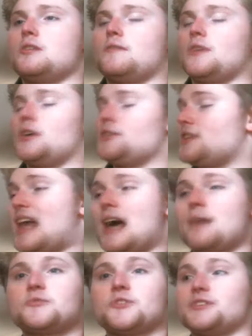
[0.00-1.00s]
Villager
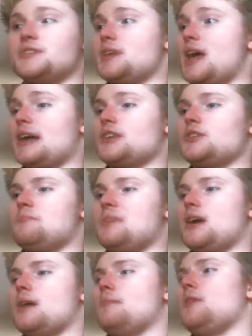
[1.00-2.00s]
Labs was actually
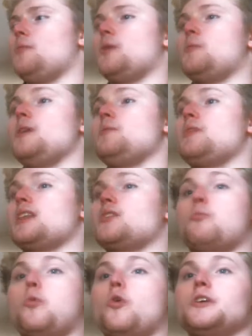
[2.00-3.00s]
becoming where we got
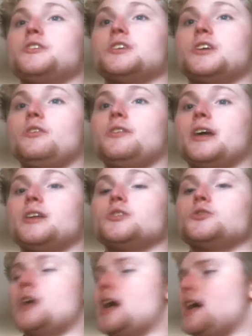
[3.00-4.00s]
the point to kill the
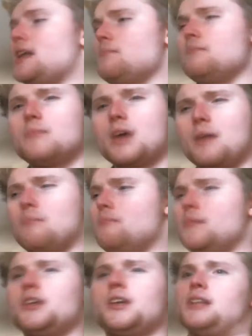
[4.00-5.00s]
Ender Dragon a
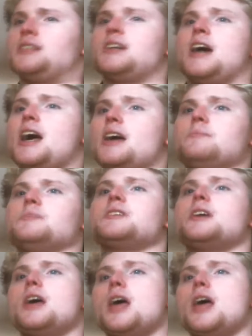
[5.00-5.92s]
million times,